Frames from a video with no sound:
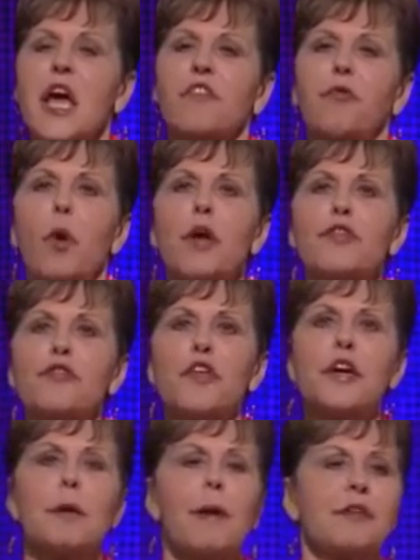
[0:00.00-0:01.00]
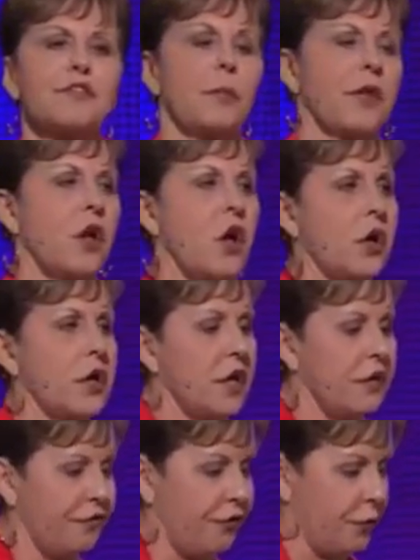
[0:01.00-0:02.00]
if we think about something long
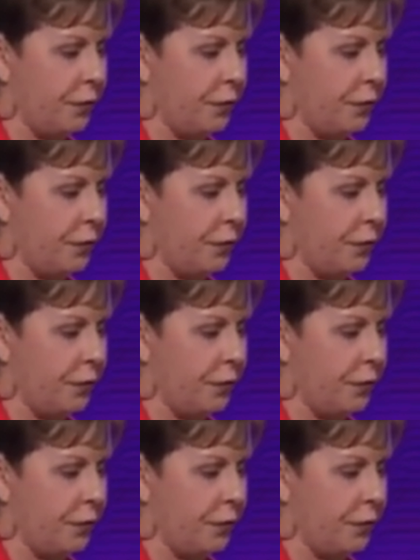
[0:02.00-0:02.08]
enough,